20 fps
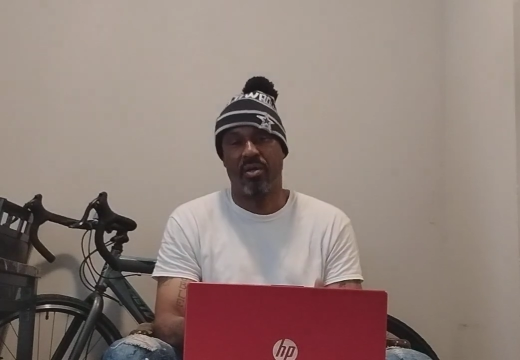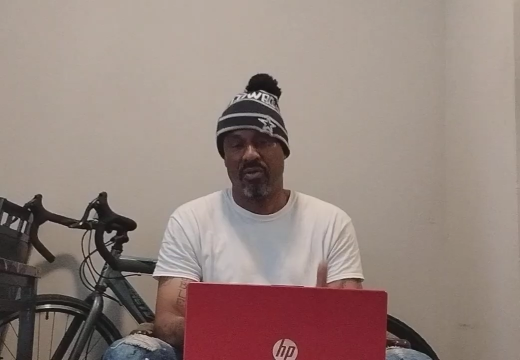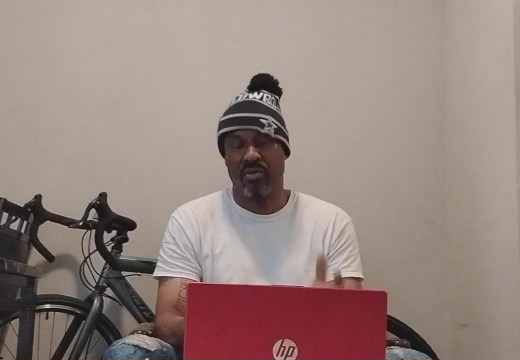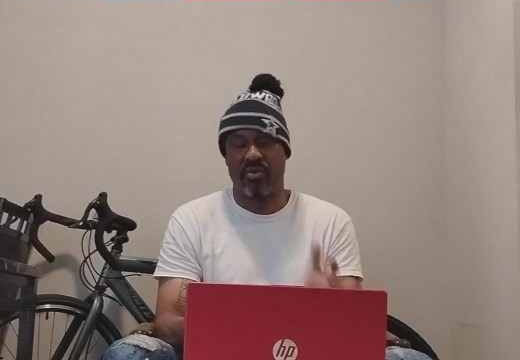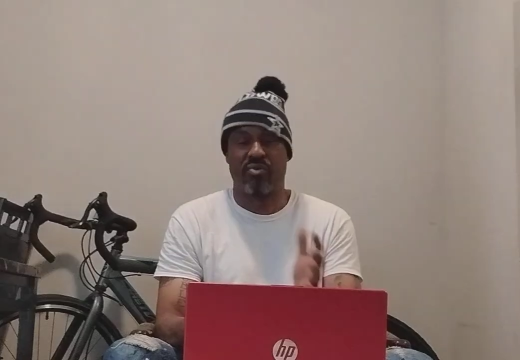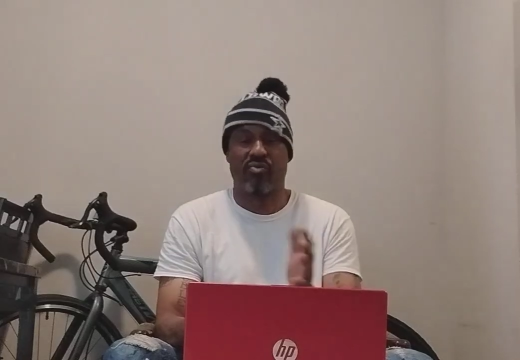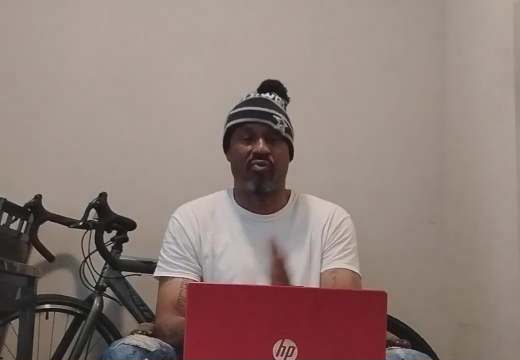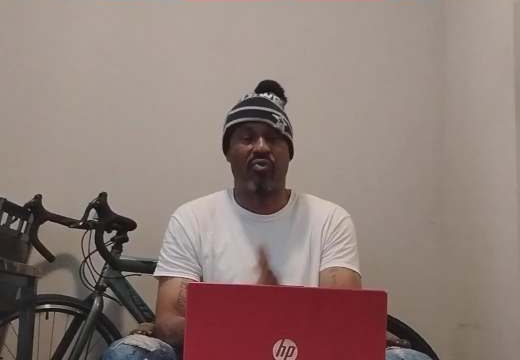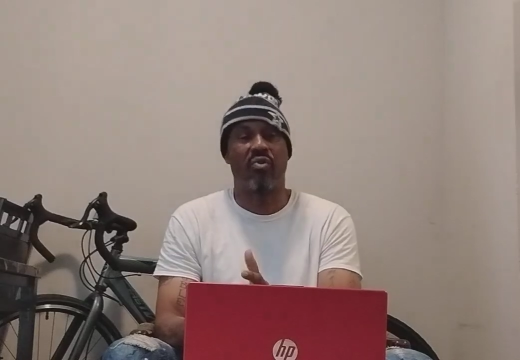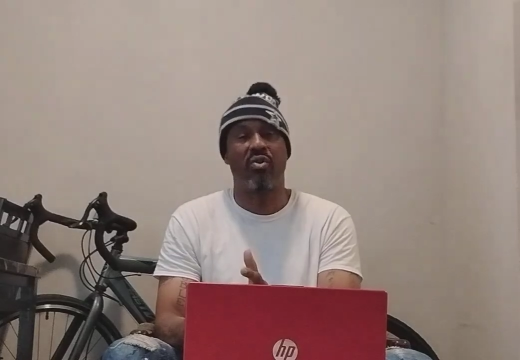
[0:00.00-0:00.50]

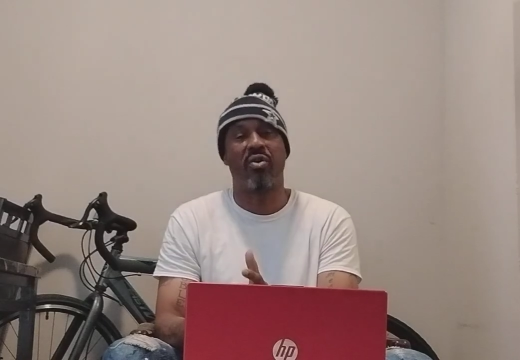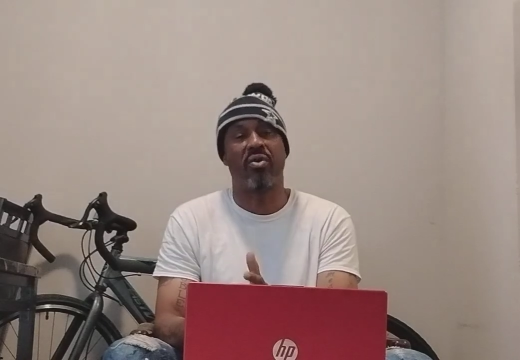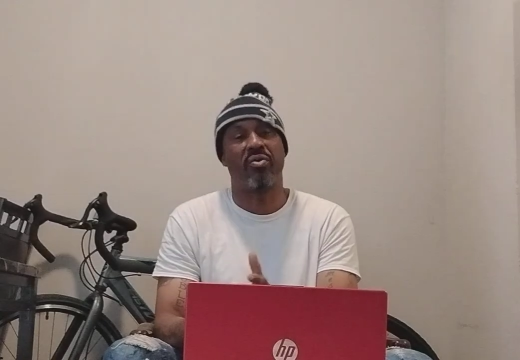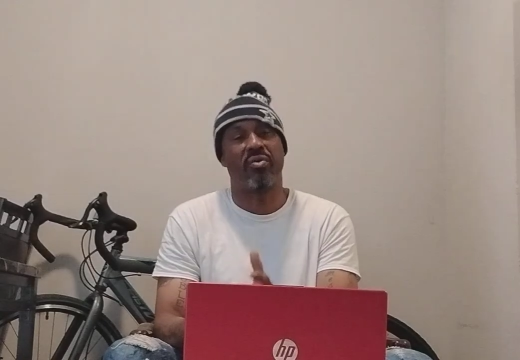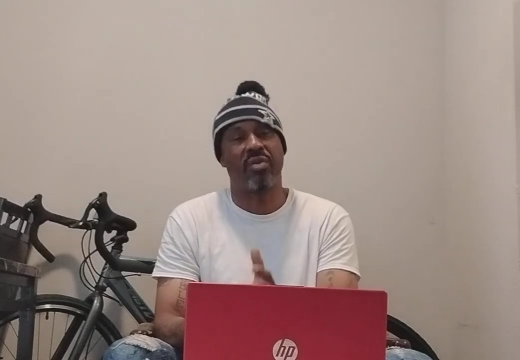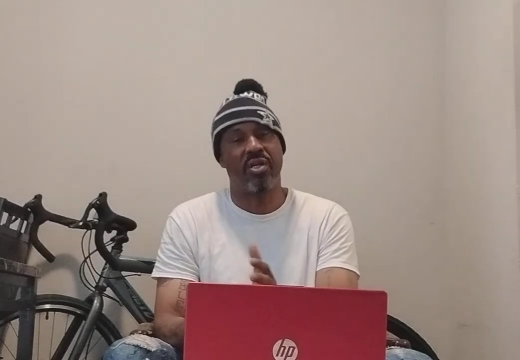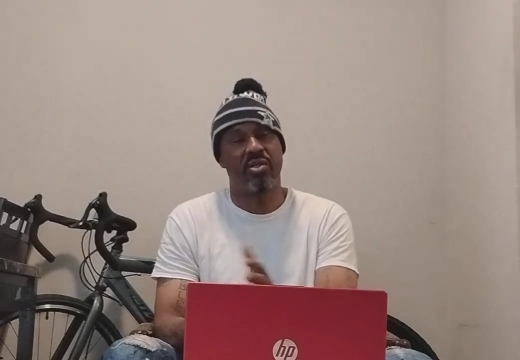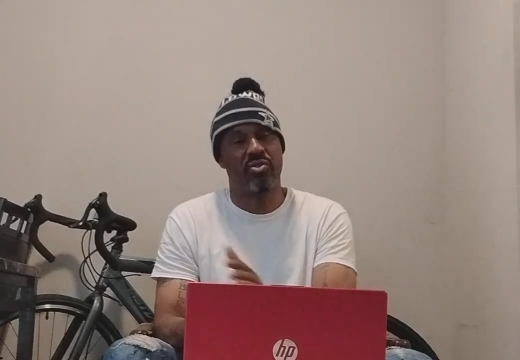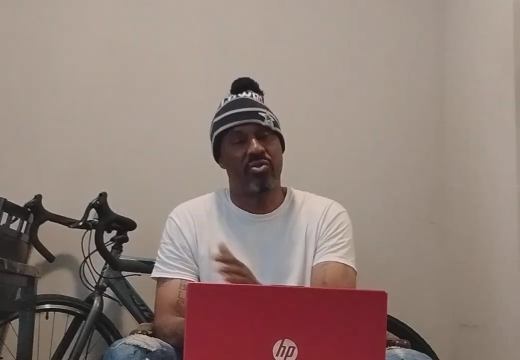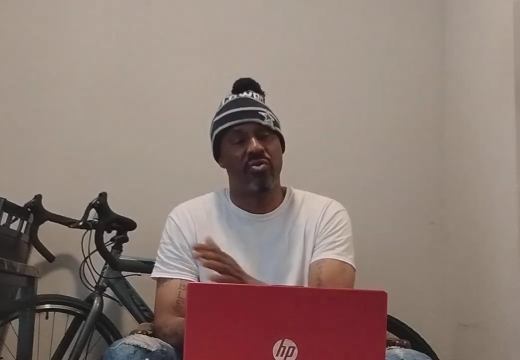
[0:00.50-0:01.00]
the
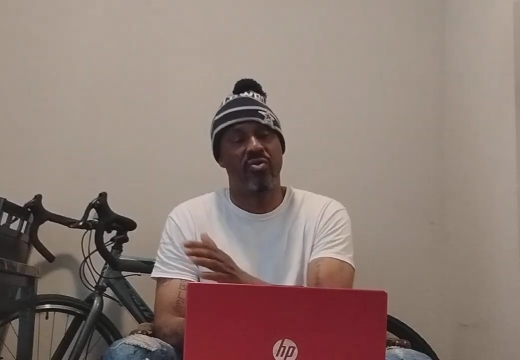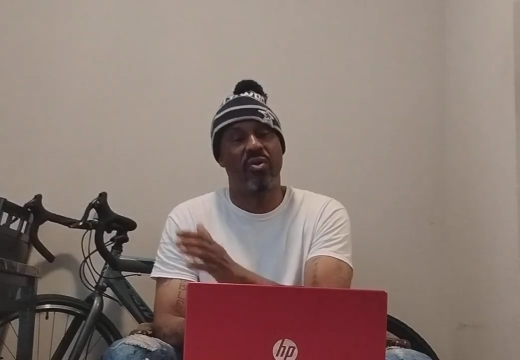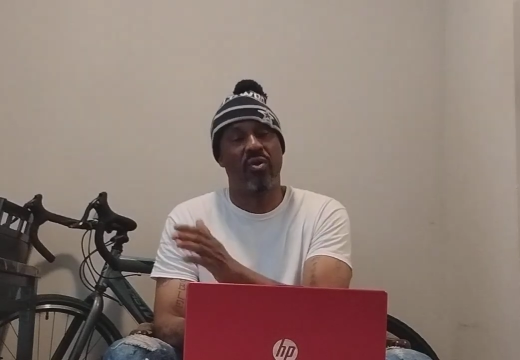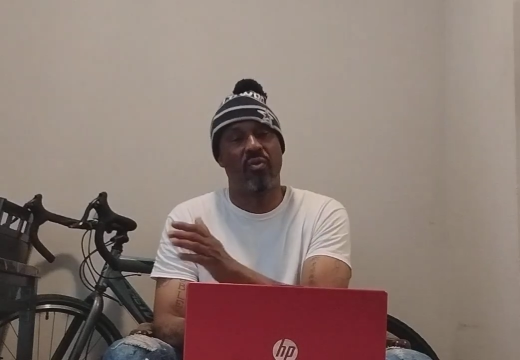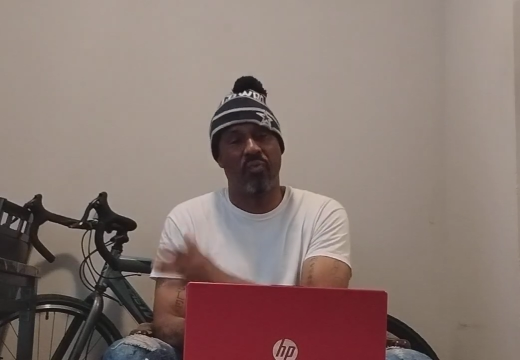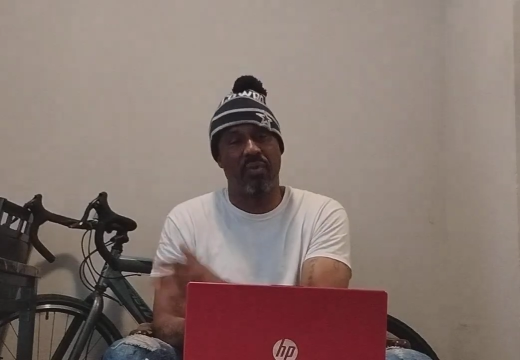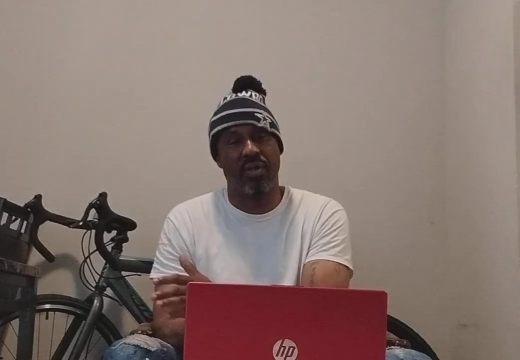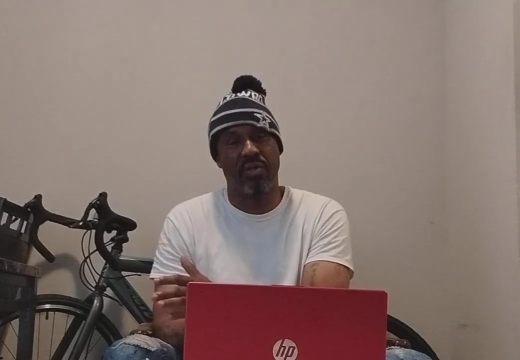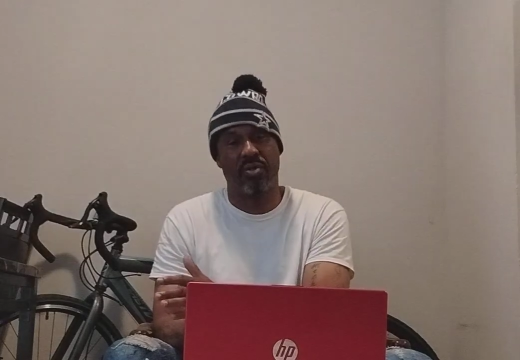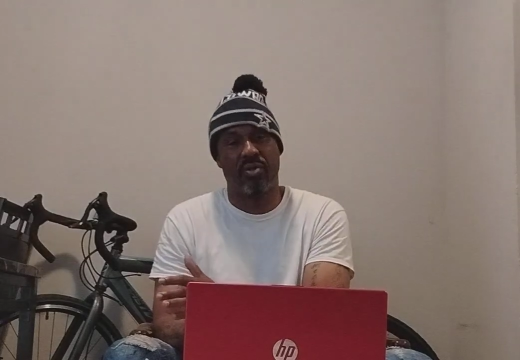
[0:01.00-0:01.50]
struggle that you
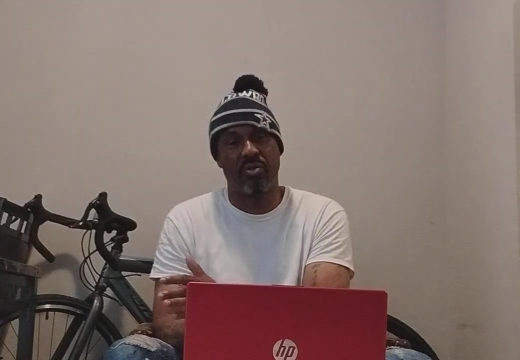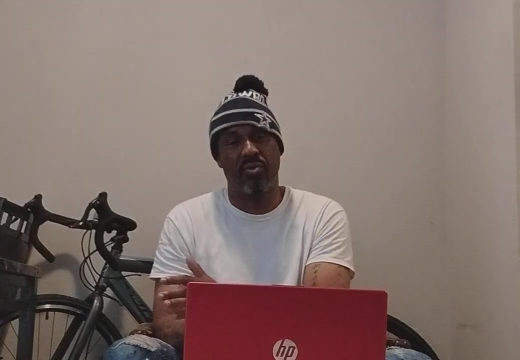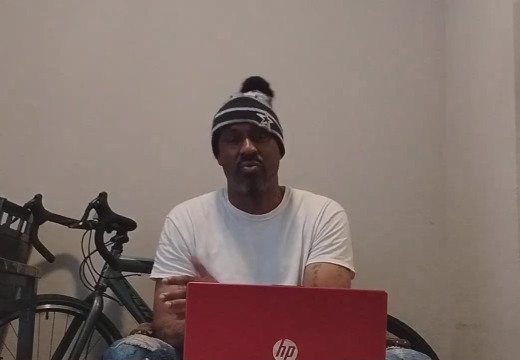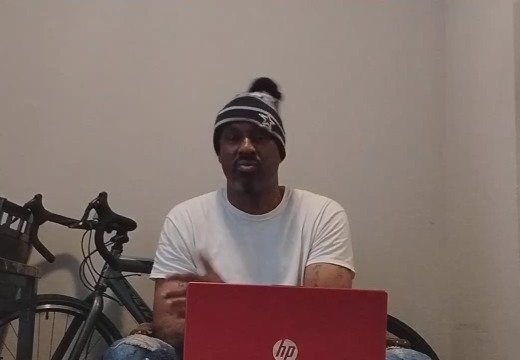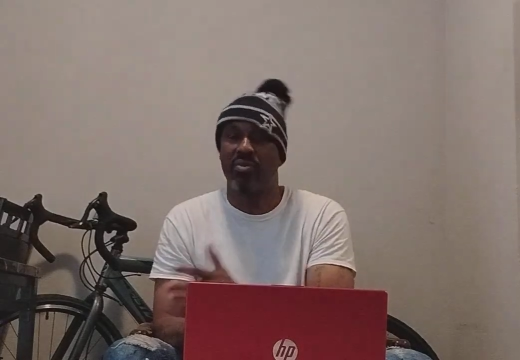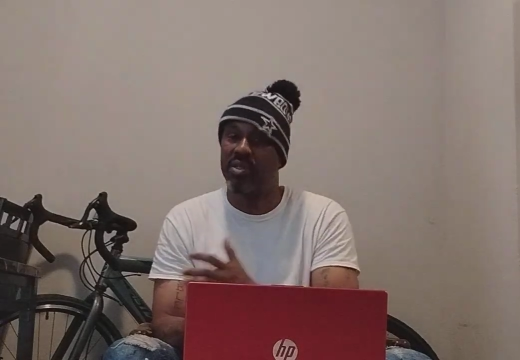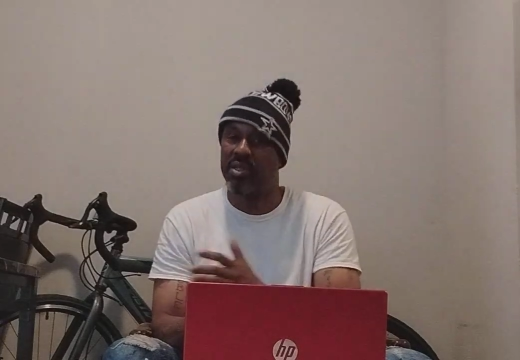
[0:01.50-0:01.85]
done went through